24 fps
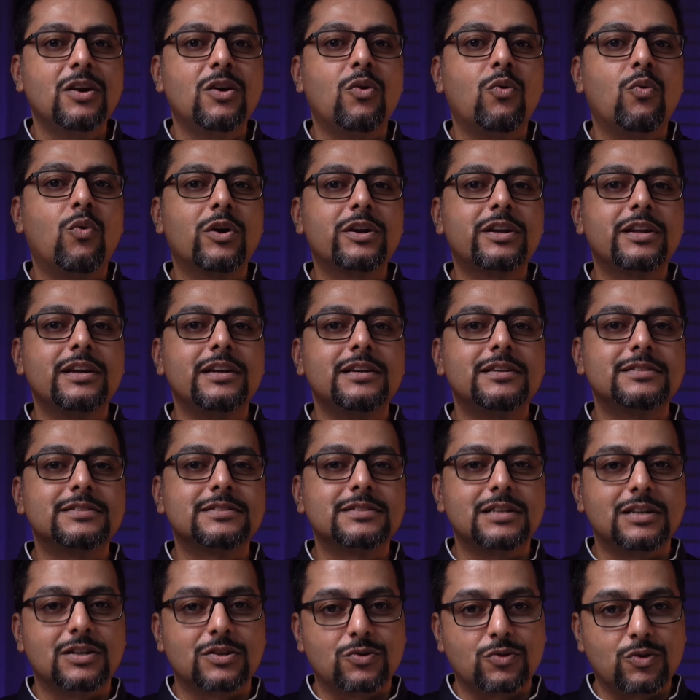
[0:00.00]
what is
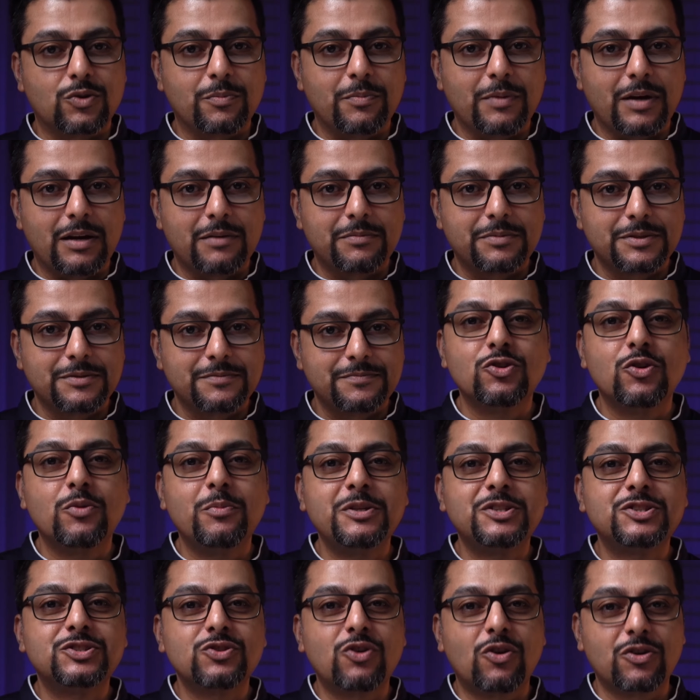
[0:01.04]
a roadmap? You'll
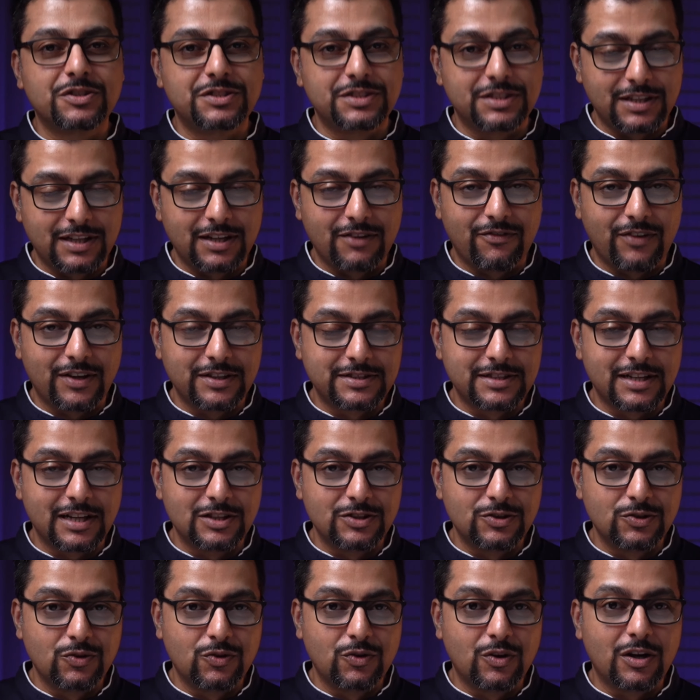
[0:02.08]
be shocked if I tell
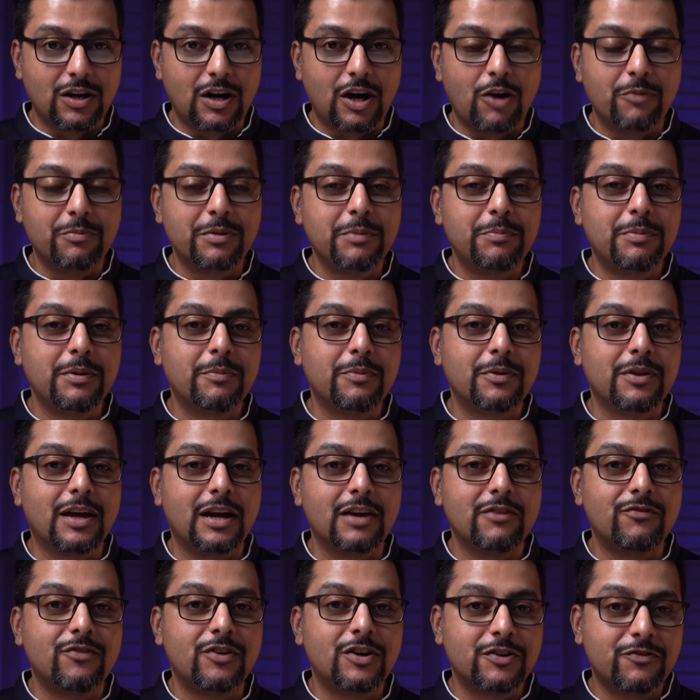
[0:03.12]
you how many people I
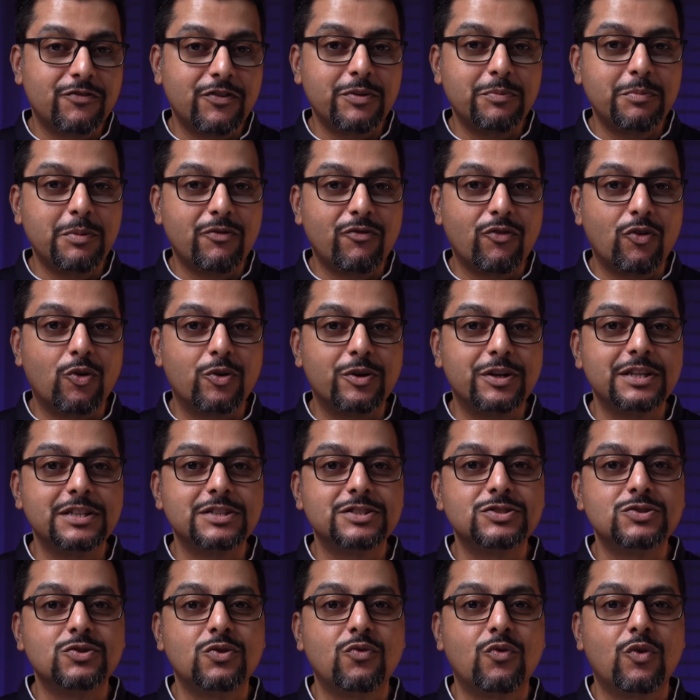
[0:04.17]
worked with before
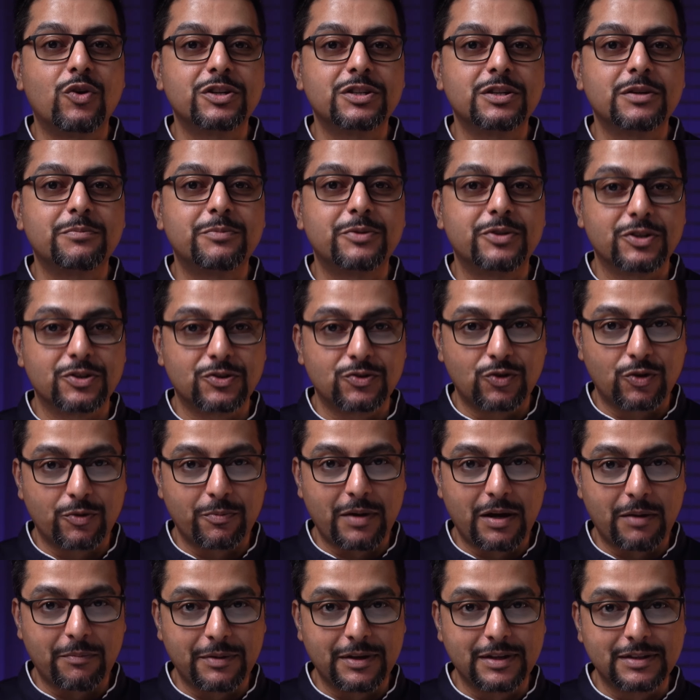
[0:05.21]
didn't know what a product
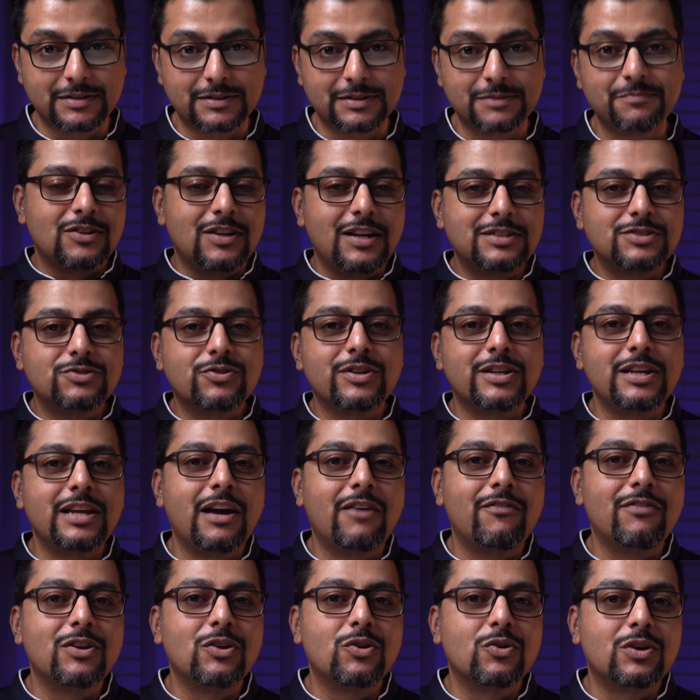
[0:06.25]
roadmap is. So let's quickly
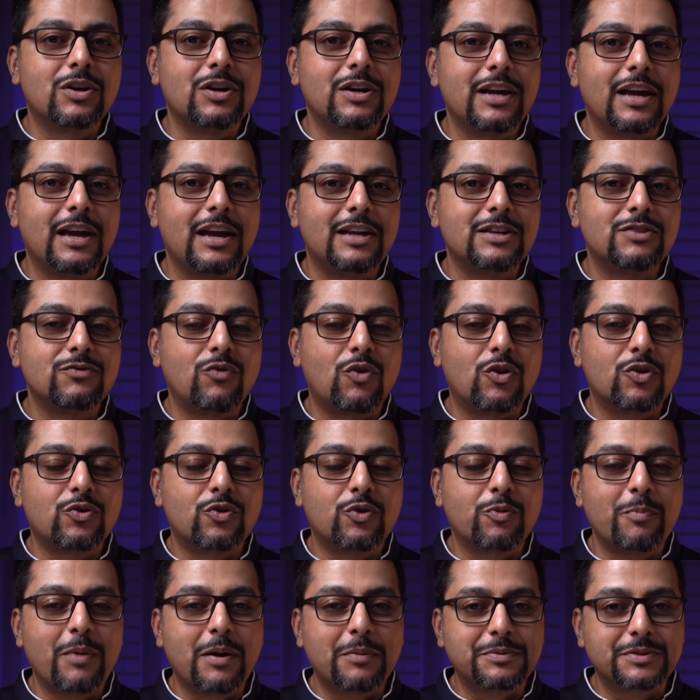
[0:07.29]
have a look at what
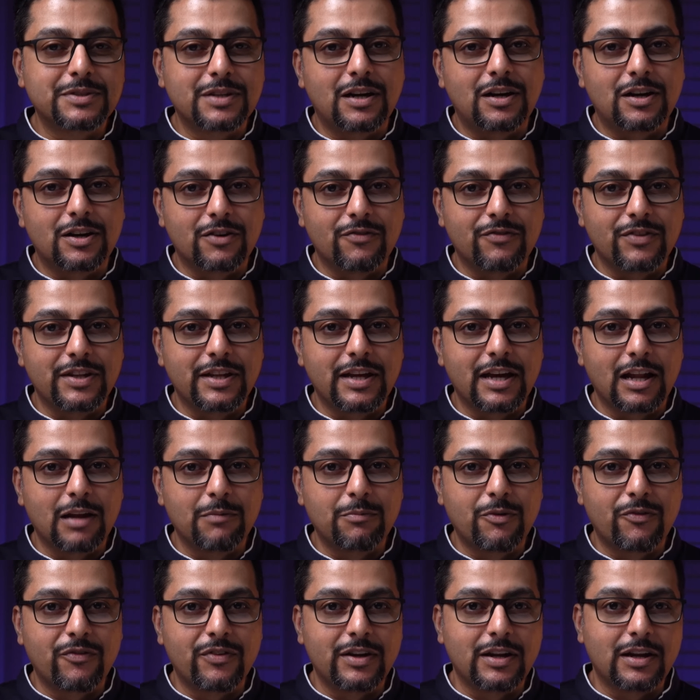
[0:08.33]
roadmaps are with the help of an